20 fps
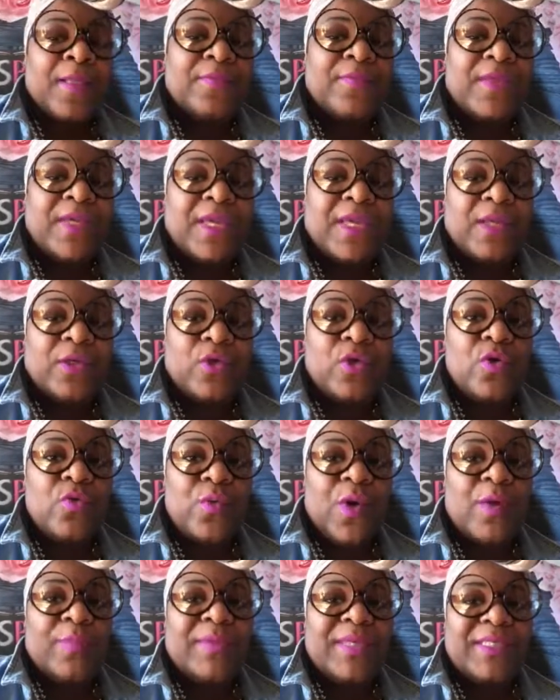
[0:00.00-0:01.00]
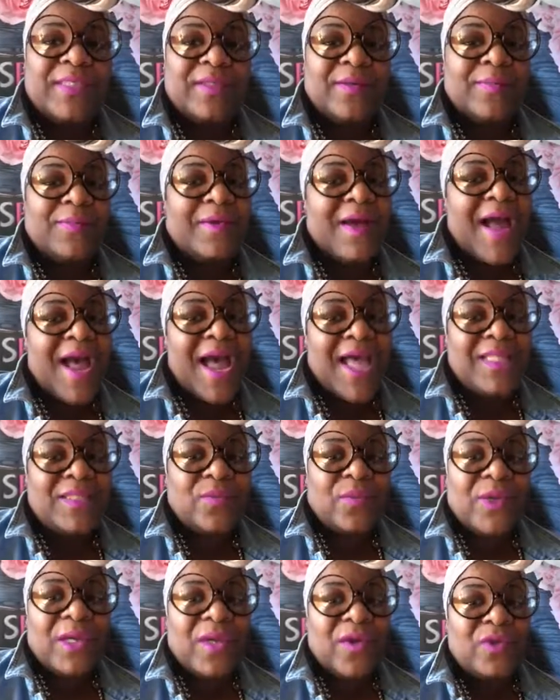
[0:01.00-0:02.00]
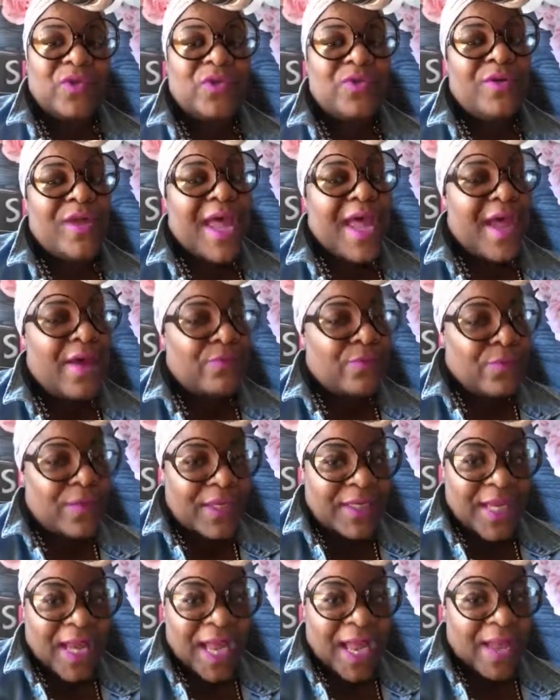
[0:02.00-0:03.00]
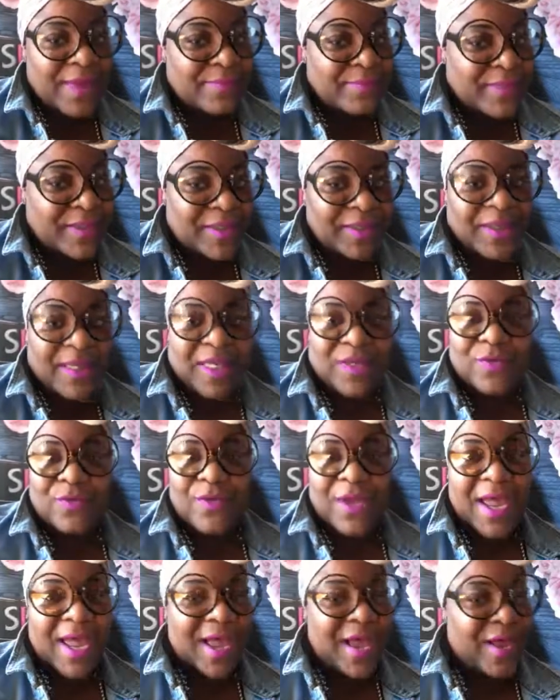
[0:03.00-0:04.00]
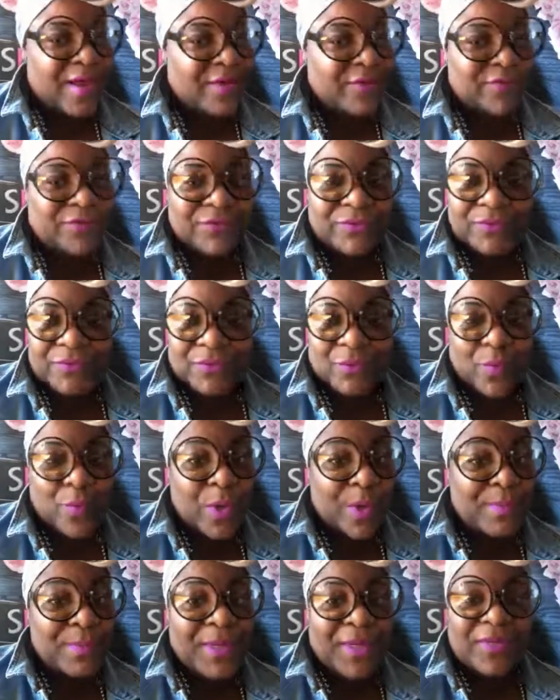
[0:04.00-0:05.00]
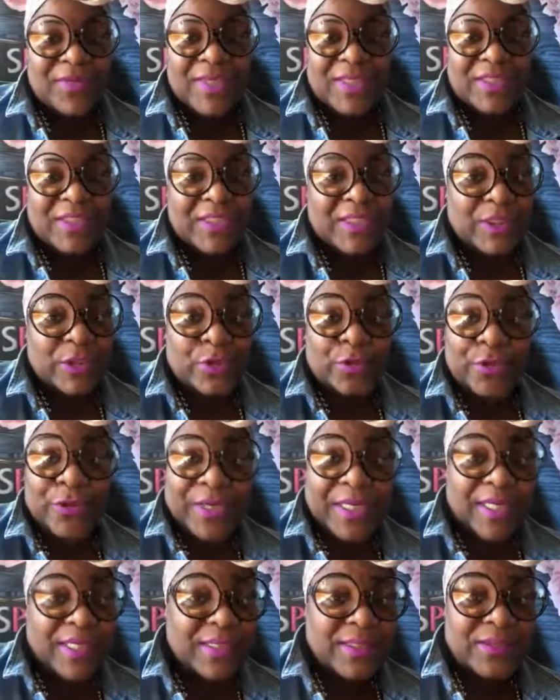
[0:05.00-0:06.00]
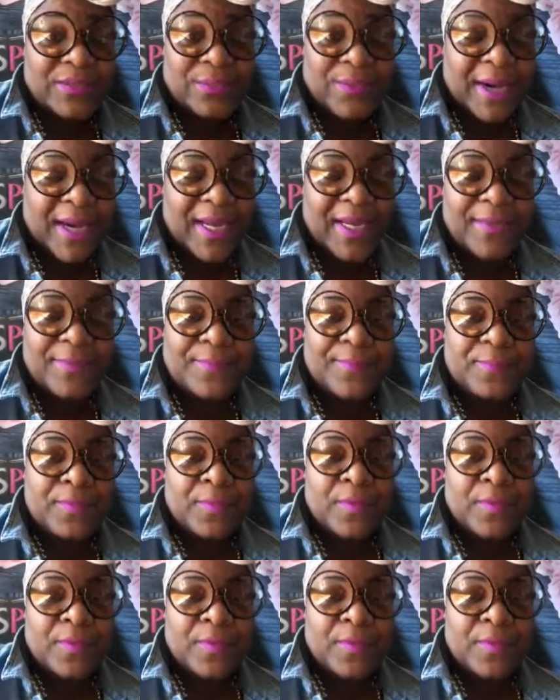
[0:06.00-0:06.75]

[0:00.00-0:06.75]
then you won't be surprised when you have one hot month and you have 1 month that's just crickets, right?